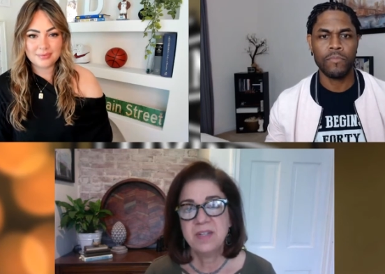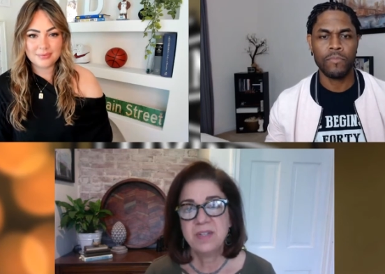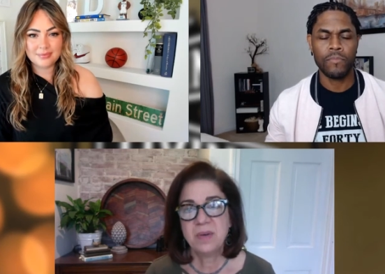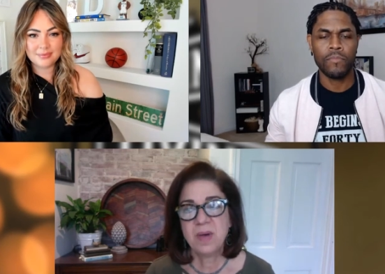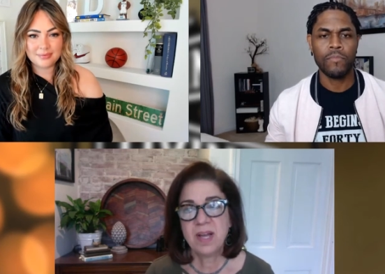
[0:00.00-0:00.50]

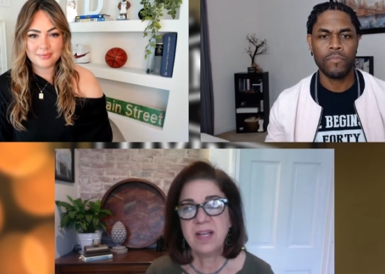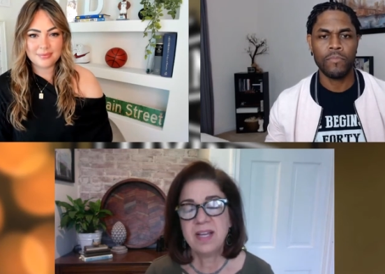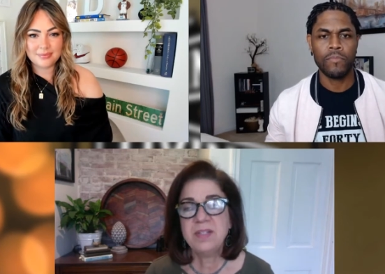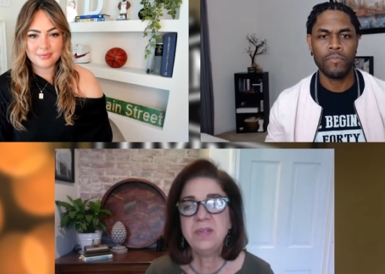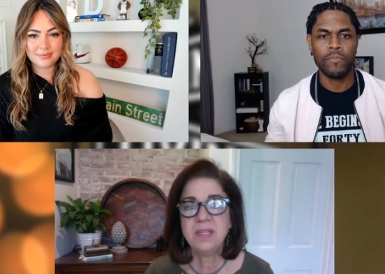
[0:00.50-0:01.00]
Speaker 1: So I,
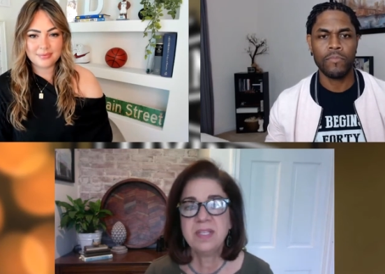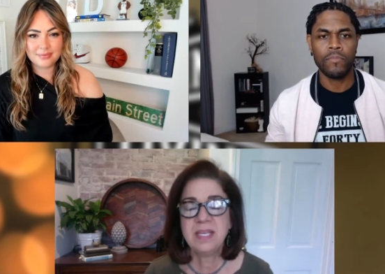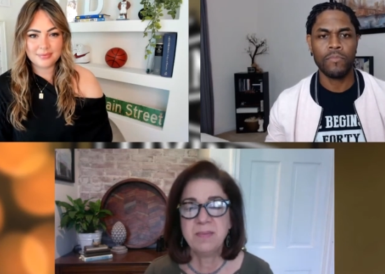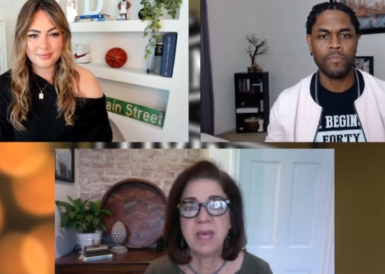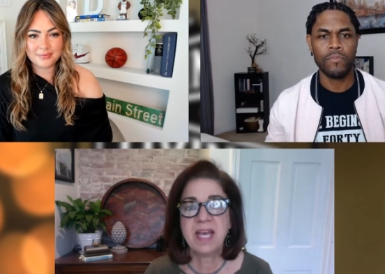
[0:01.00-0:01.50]
I, do think the
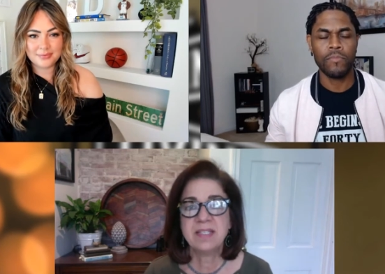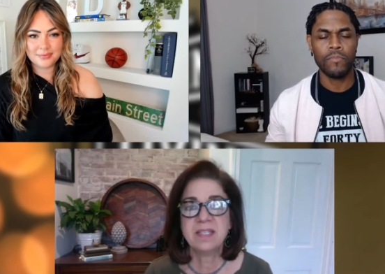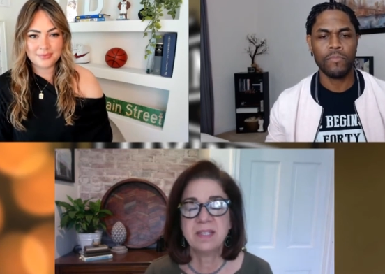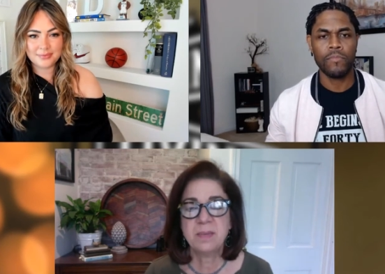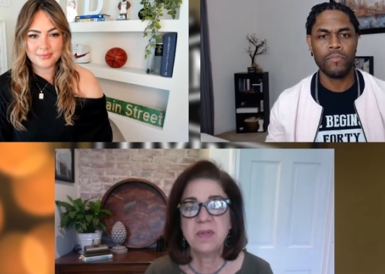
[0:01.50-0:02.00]
impact to
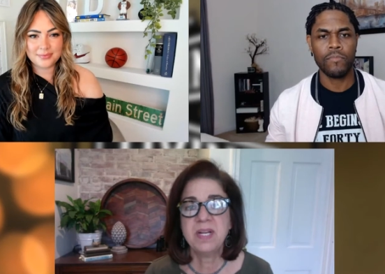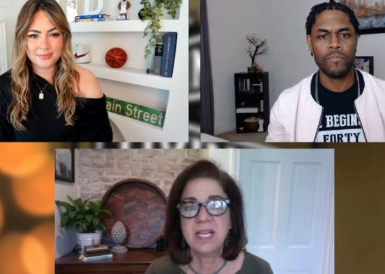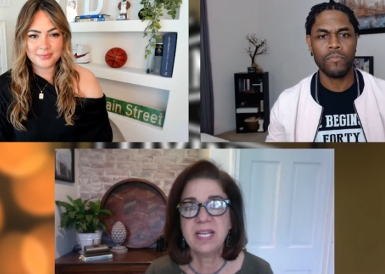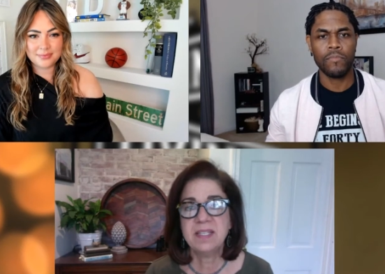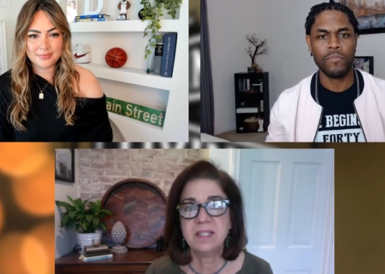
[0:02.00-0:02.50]
the
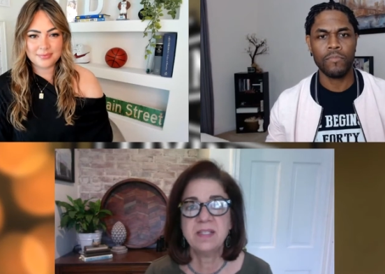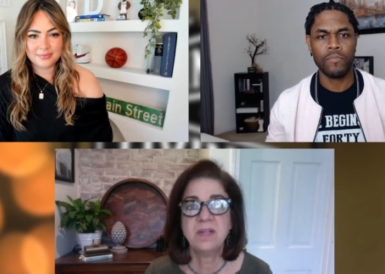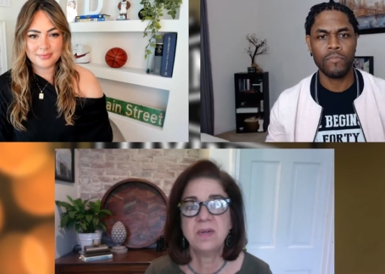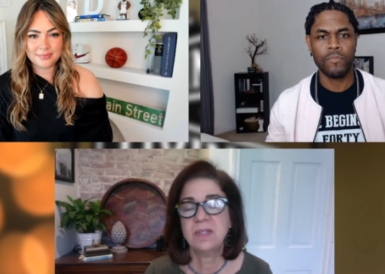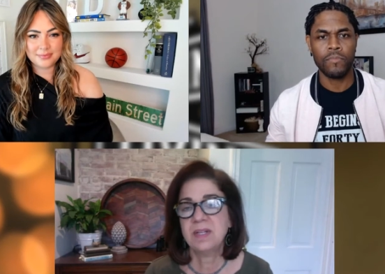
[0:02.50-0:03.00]
community and to the
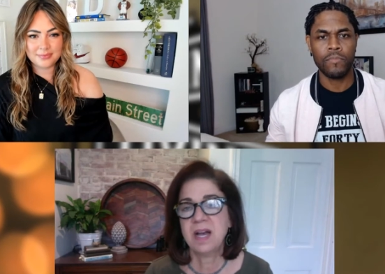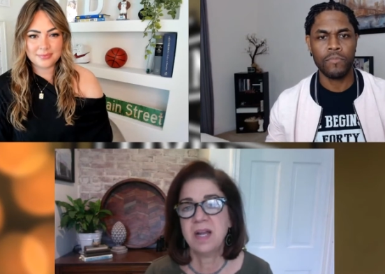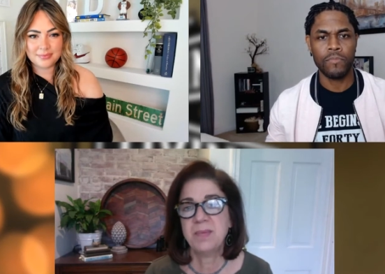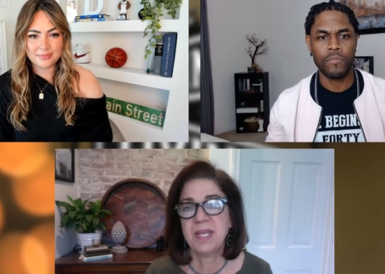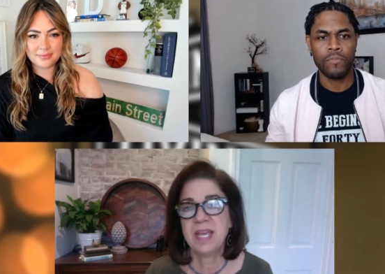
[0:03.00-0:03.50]
local
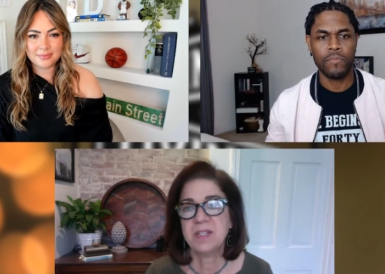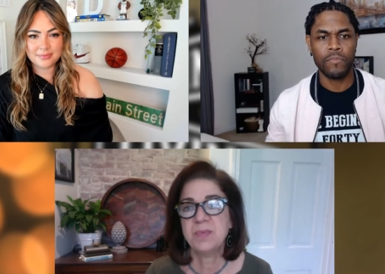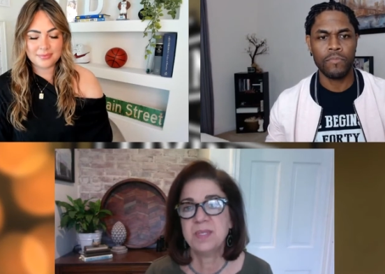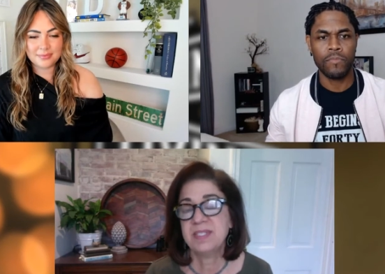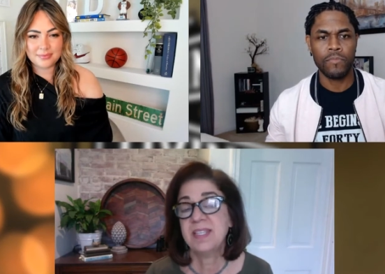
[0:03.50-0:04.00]
economy has
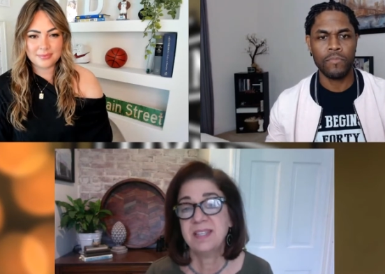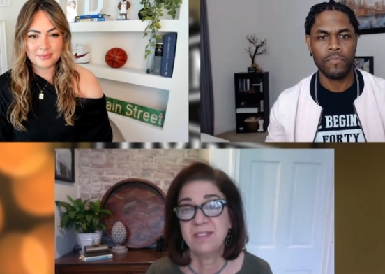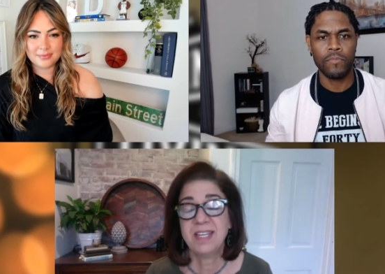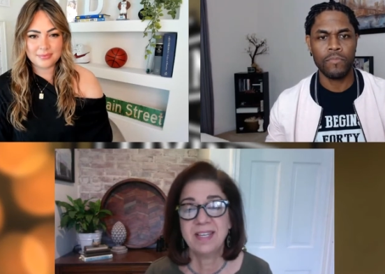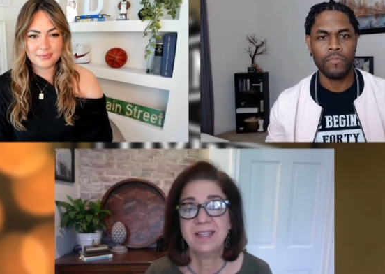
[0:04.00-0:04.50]
been
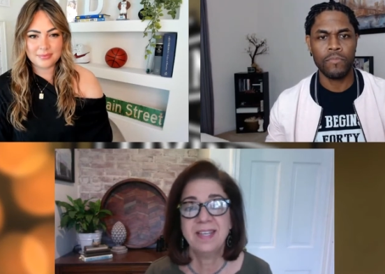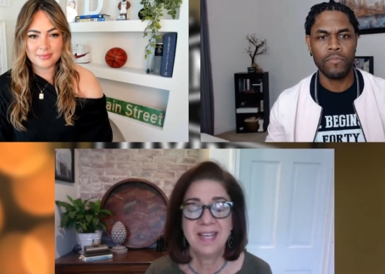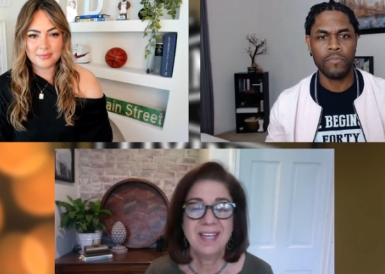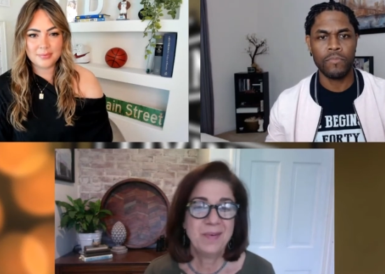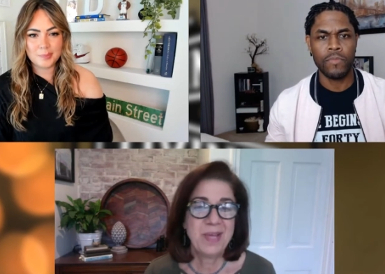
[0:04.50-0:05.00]
significant.
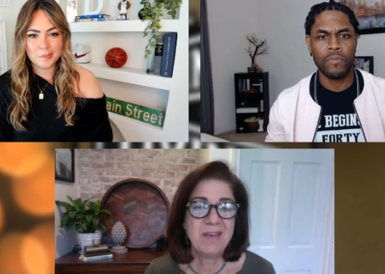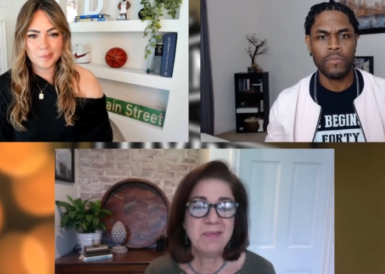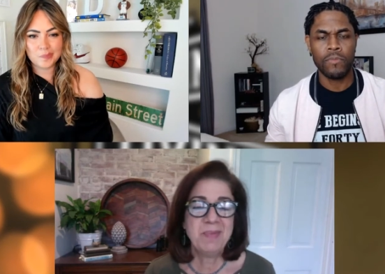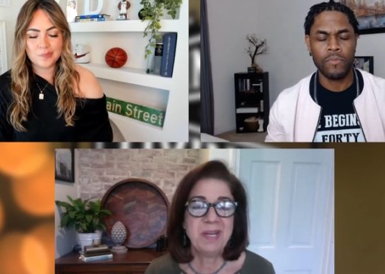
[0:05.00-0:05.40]
We haven't been